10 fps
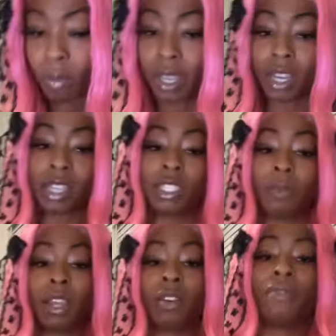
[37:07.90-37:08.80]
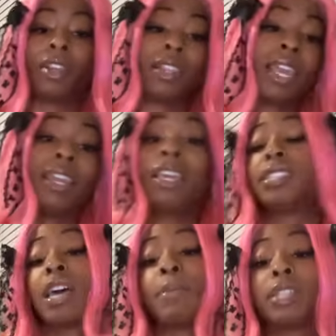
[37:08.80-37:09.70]
because somebody could feel like they did
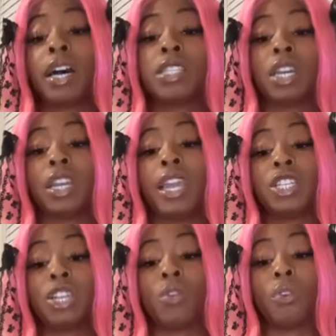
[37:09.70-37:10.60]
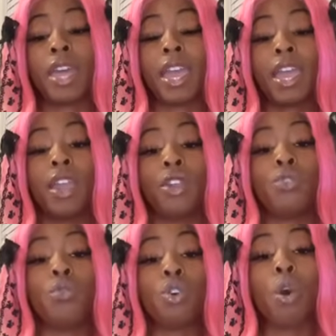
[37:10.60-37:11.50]
sabotage a connection or that
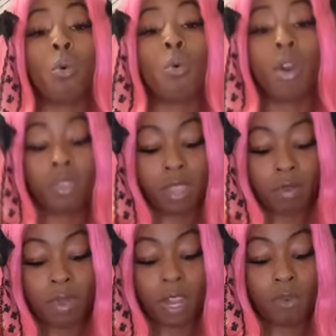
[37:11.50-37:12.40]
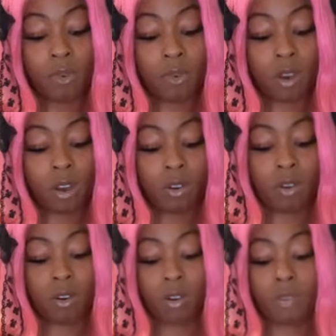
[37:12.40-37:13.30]
you don't want them anymore or